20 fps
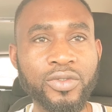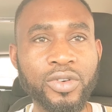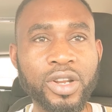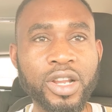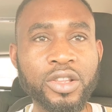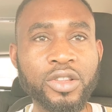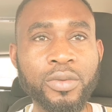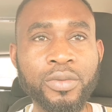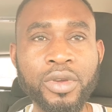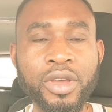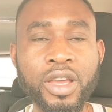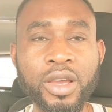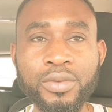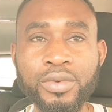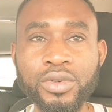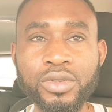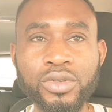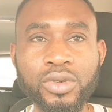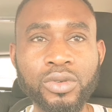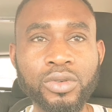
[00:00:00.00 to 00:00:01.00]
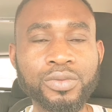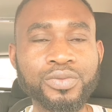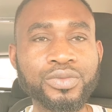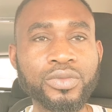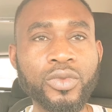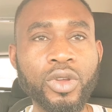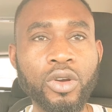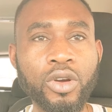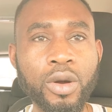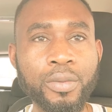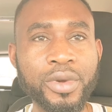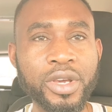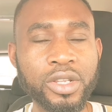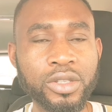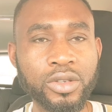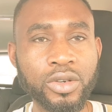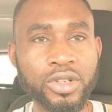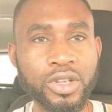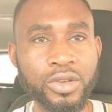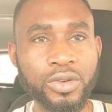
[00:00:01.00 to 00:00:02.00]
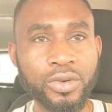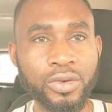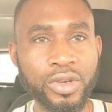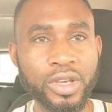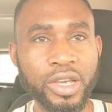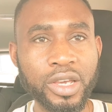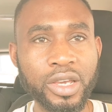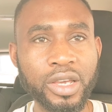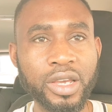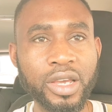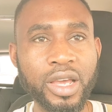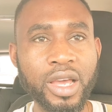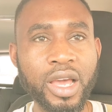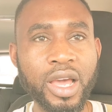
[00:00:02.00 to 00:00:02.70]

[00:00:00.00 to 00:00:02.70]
for them to be able to come into the UK.